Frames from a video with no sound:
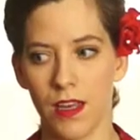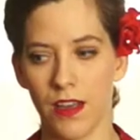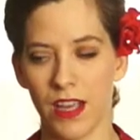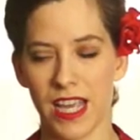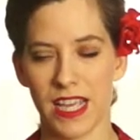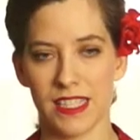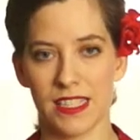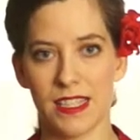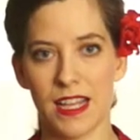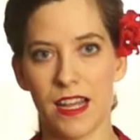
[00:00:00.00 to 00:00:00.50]

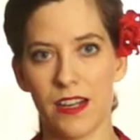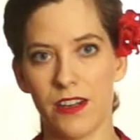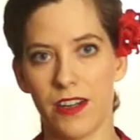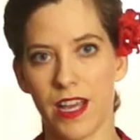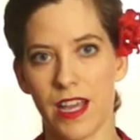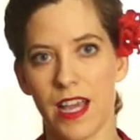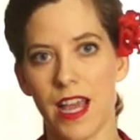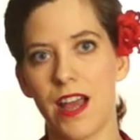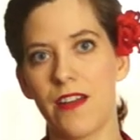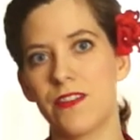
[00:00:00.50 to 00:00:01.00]
Okay,
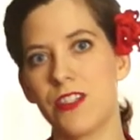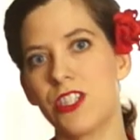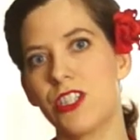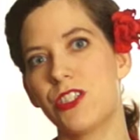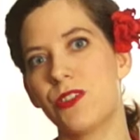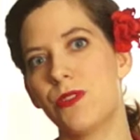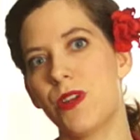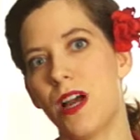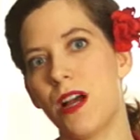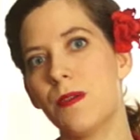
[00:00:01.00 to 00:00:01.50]
Saturday
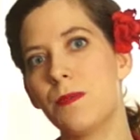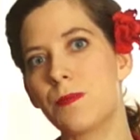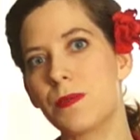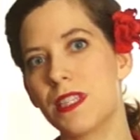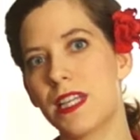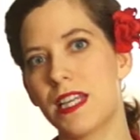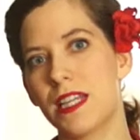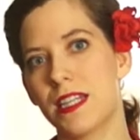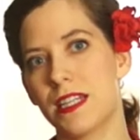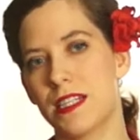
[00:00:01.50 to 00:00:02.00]
afternoon
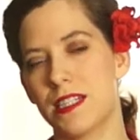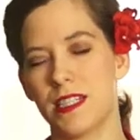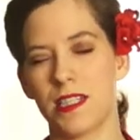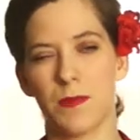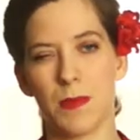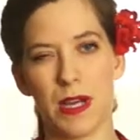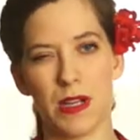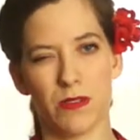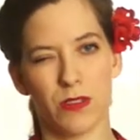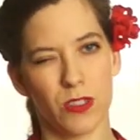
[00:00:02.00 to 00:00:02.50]
update. It is
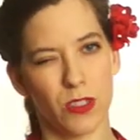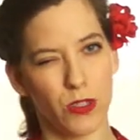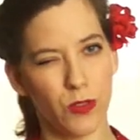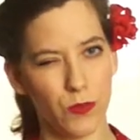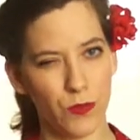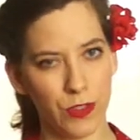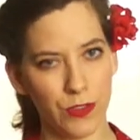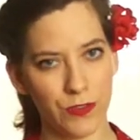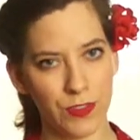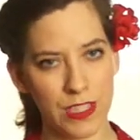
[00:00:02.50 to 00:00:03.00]
about
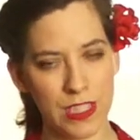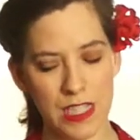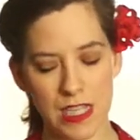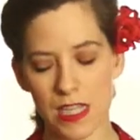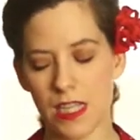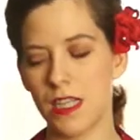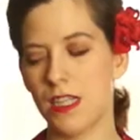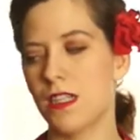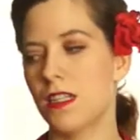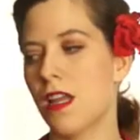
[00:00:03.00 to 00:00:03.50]

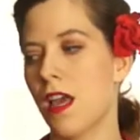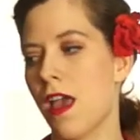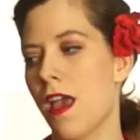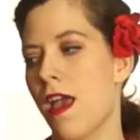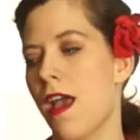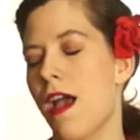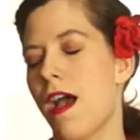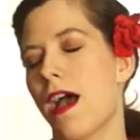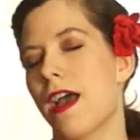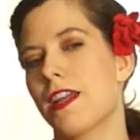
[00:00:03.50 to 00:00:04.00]
2:15.
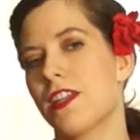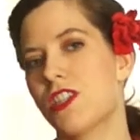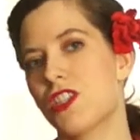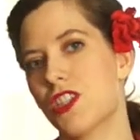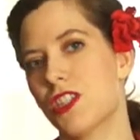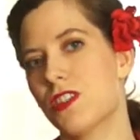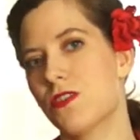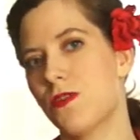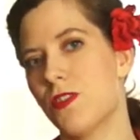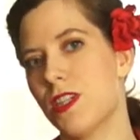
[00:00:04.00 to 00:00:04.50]
I
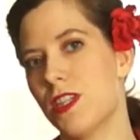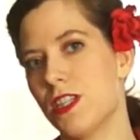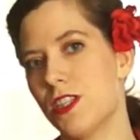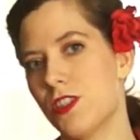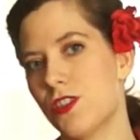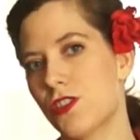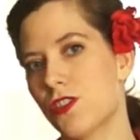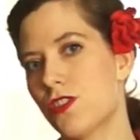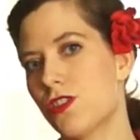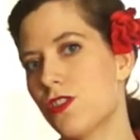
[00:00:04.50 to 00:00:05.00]
just
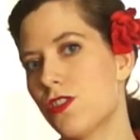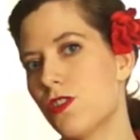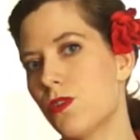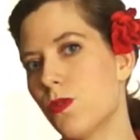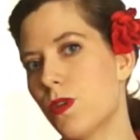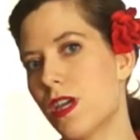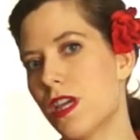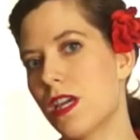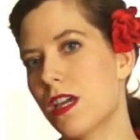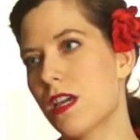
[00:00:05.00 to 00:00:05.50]
finished
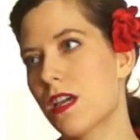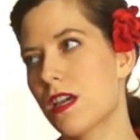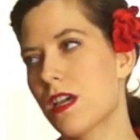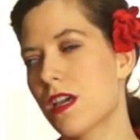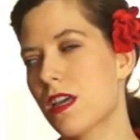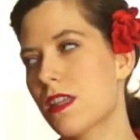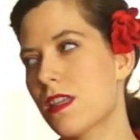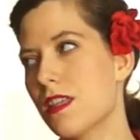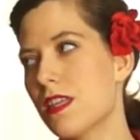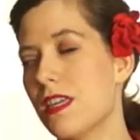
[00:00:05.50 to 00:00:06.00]

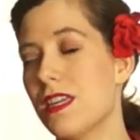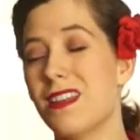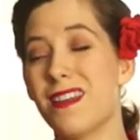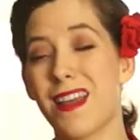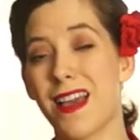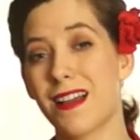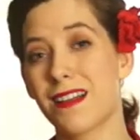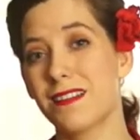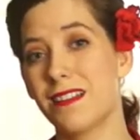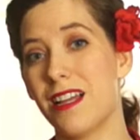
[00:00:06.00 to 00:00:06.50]
doing the
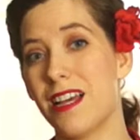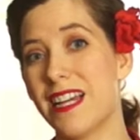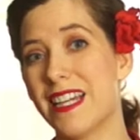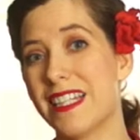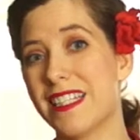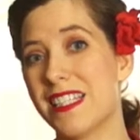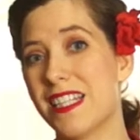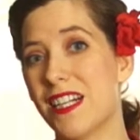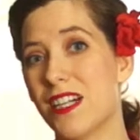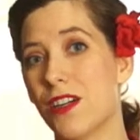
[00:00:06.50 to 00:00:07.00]

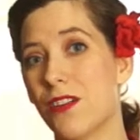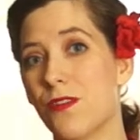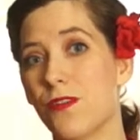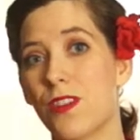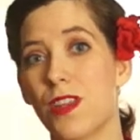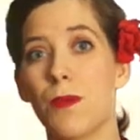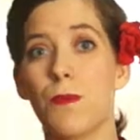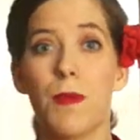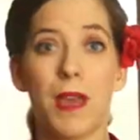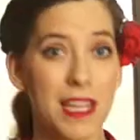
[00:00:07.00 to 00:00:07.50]
neckline
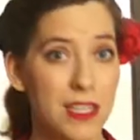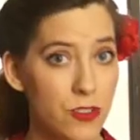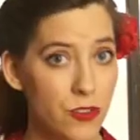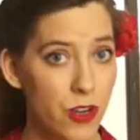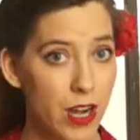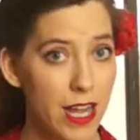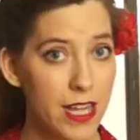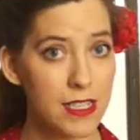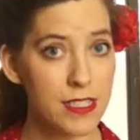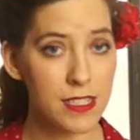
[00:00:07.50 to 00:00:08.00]
of the main
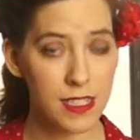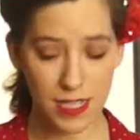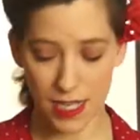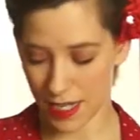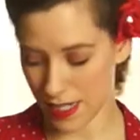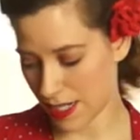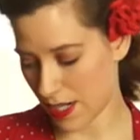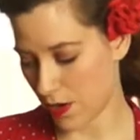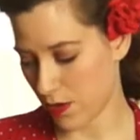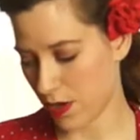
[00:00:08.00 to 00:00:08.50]
dress,
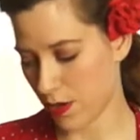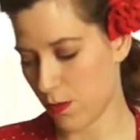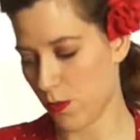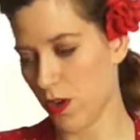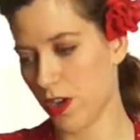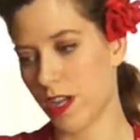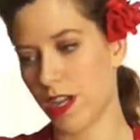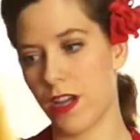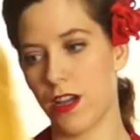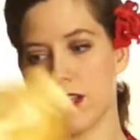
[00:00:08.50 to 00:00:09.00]
and now I'm
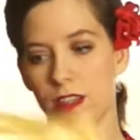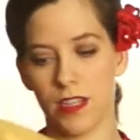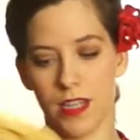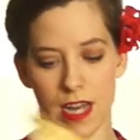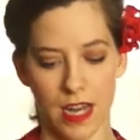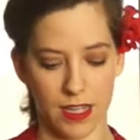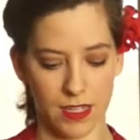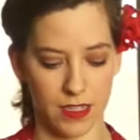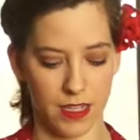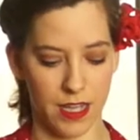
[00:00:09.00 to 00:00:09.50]
working on the
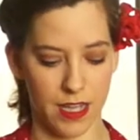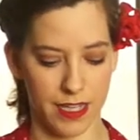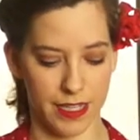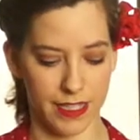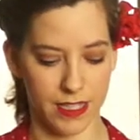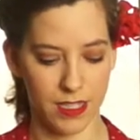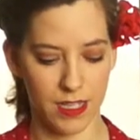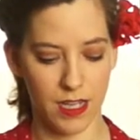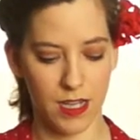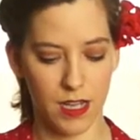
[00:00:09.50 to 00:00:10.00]

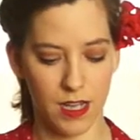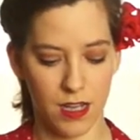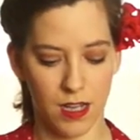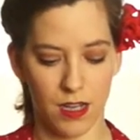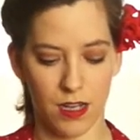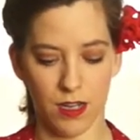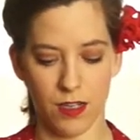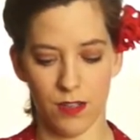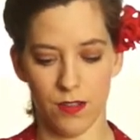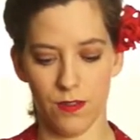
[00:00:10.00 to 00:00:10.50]
neckline
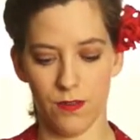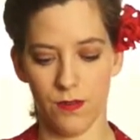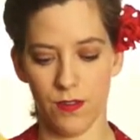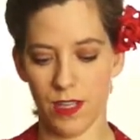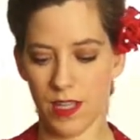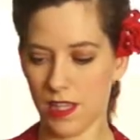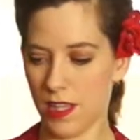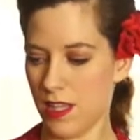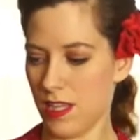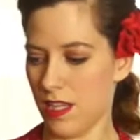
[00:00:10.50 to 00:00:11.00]

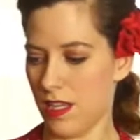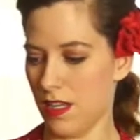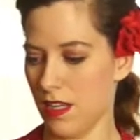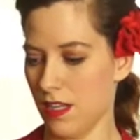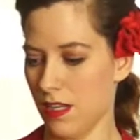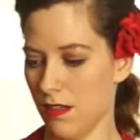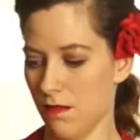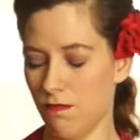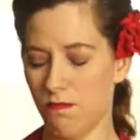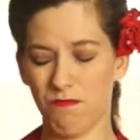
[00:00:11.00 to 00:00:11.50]
of
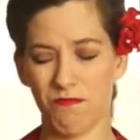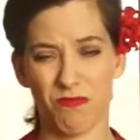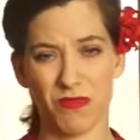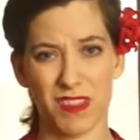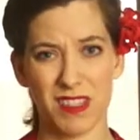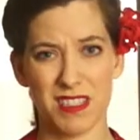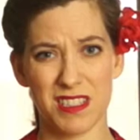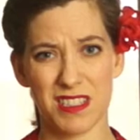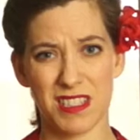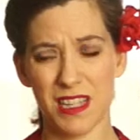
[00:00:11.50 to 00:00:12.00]
the
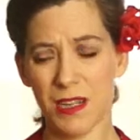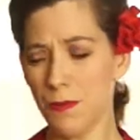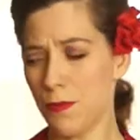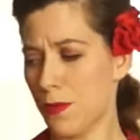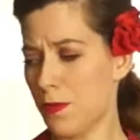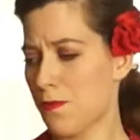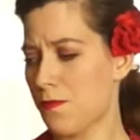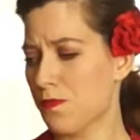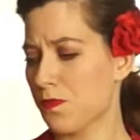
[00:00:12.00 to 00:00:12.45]
slip.